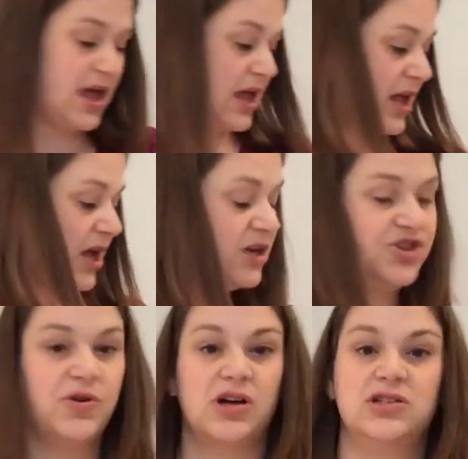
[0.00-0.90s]
And
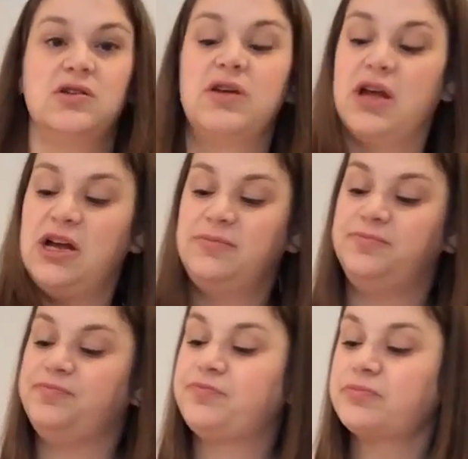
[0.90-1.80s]
you also get
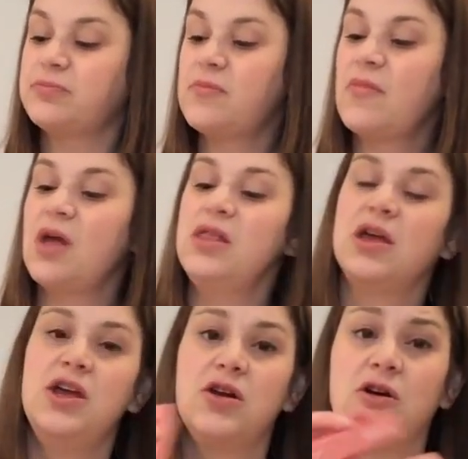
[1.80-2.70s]
the
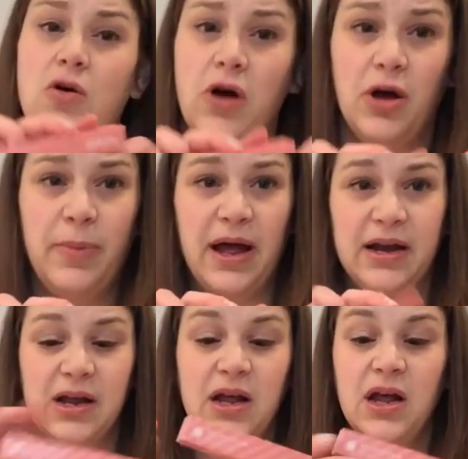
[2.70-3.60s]
cuticle oil
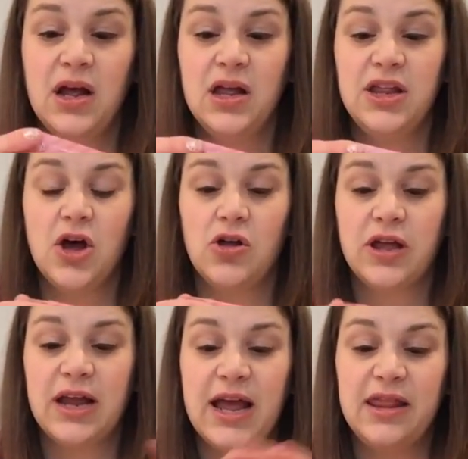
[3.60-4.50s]
pen. The
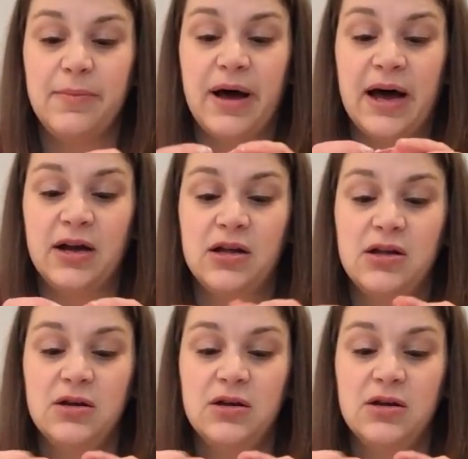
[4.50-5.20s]
old kit had the bottle,